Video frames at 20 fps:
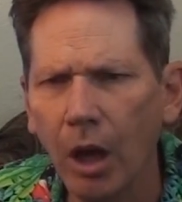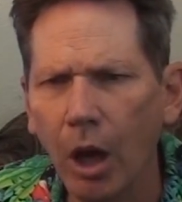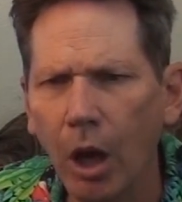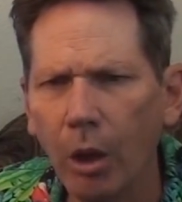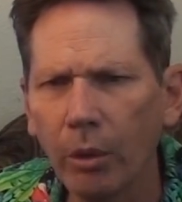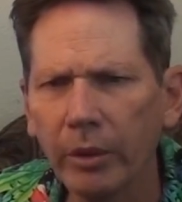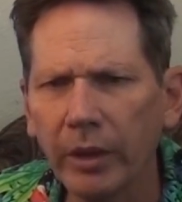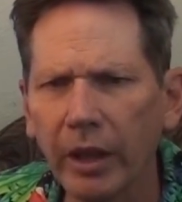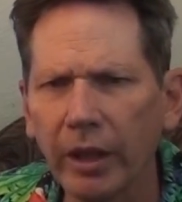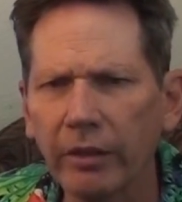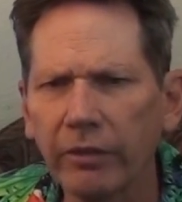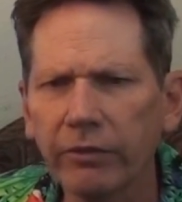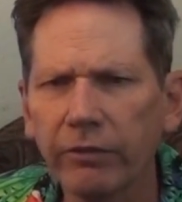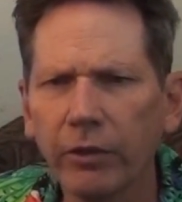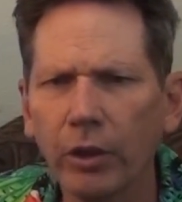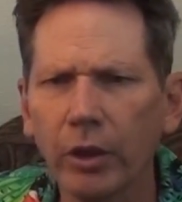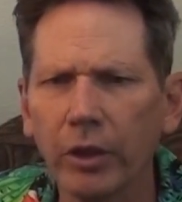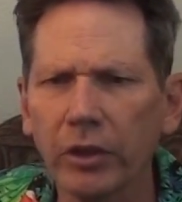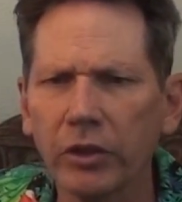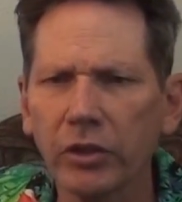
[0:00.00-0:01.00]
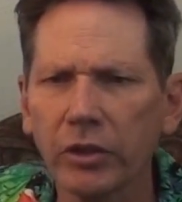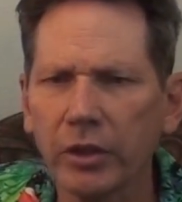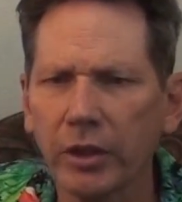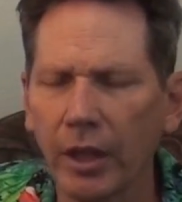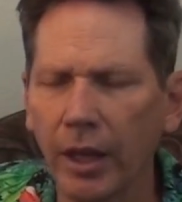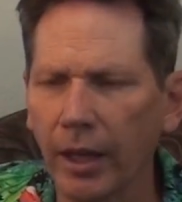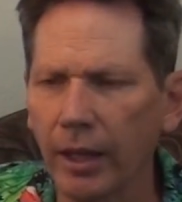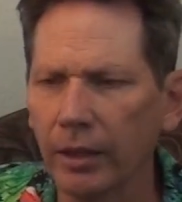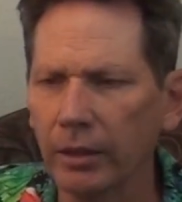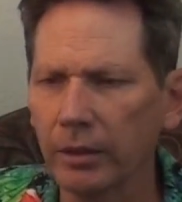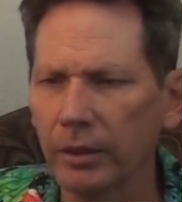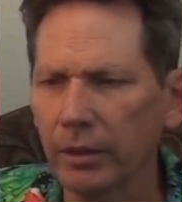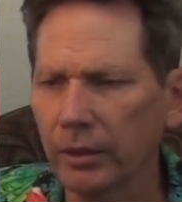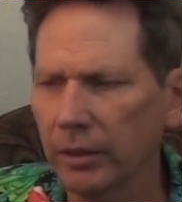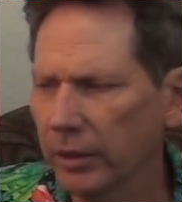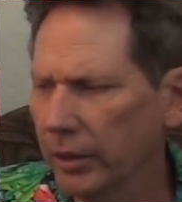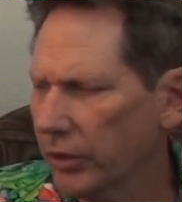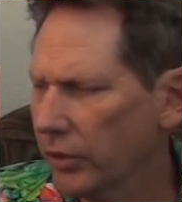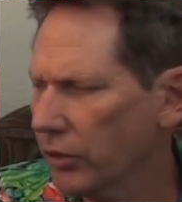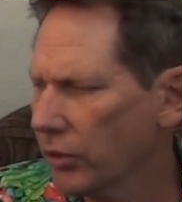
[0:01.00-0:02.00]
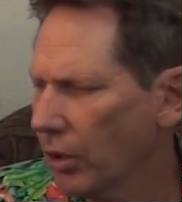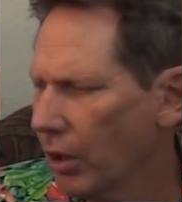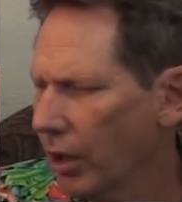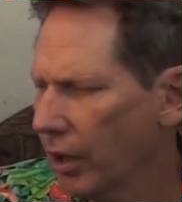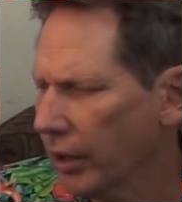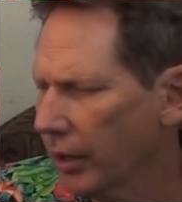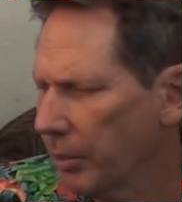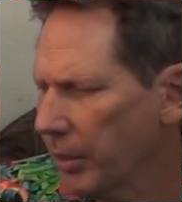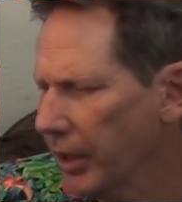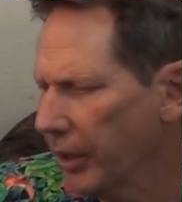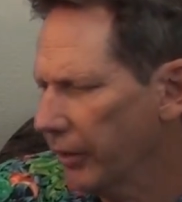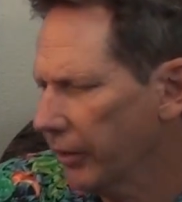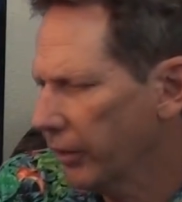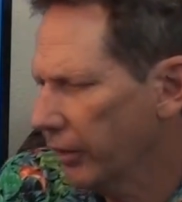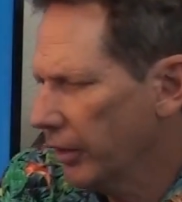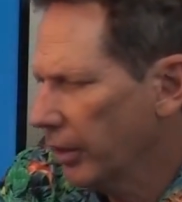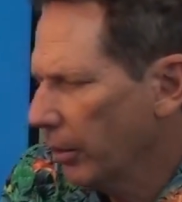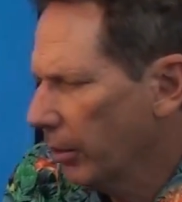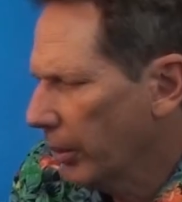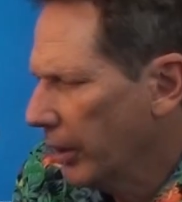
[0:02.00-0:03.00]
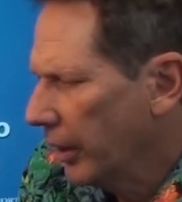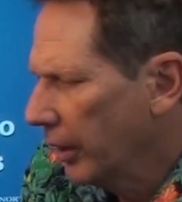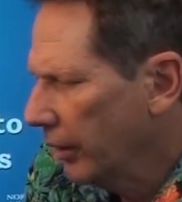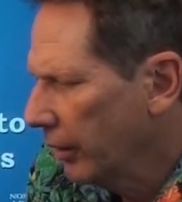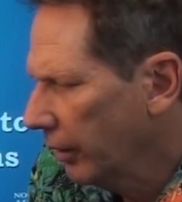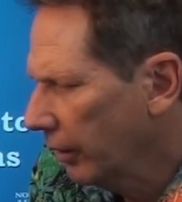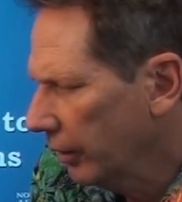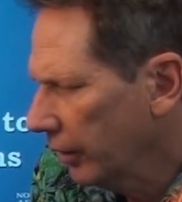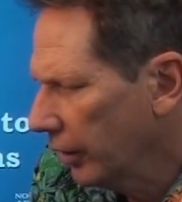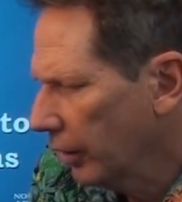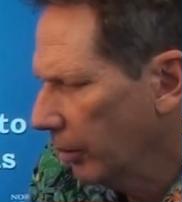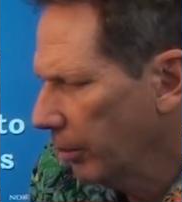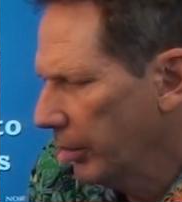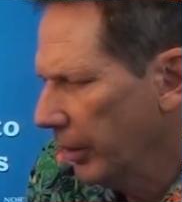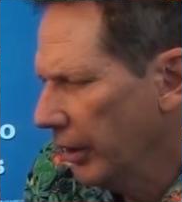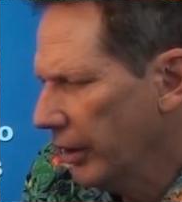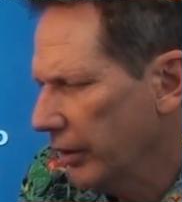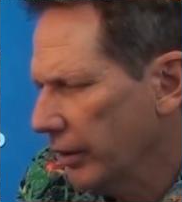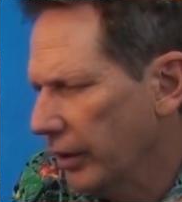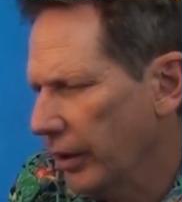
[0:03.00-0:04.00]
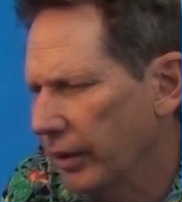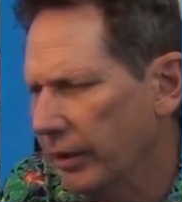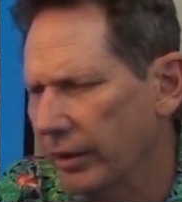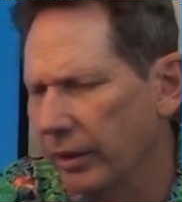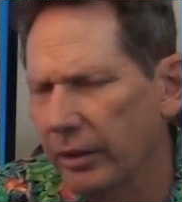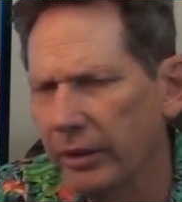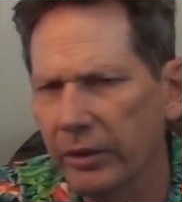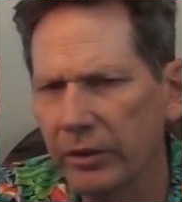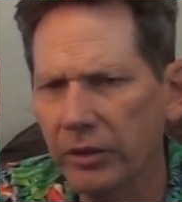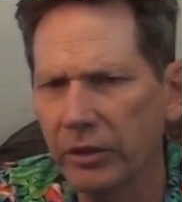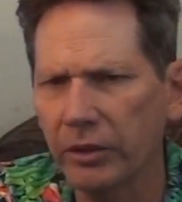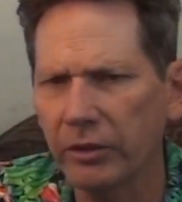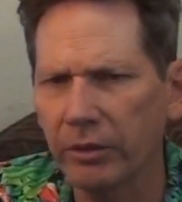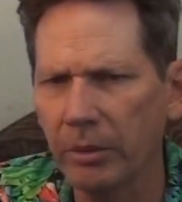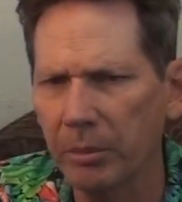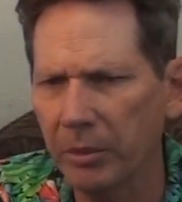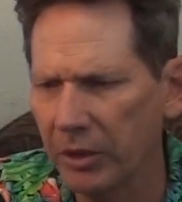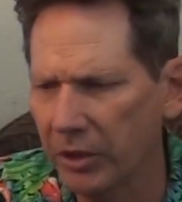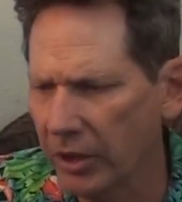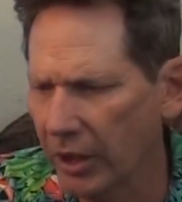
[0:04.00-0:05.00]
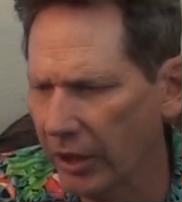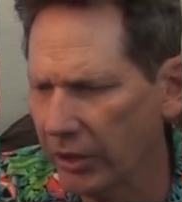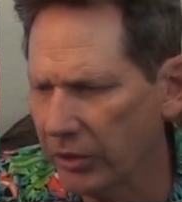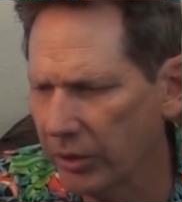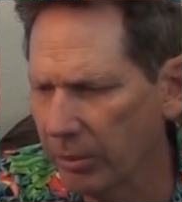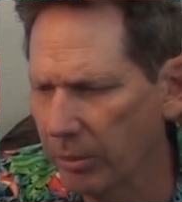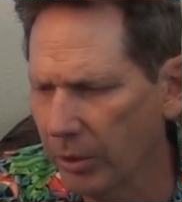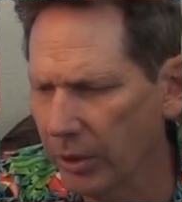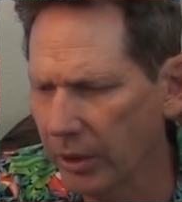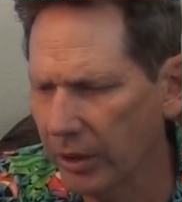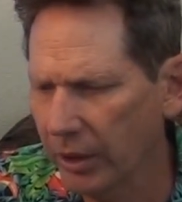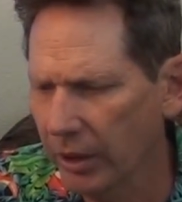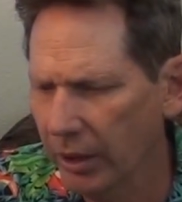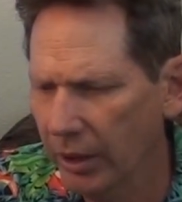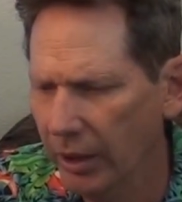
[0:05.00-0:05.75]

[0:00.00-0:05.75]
Okay, first, let's talk about theory a little bit, and this is from the textbook.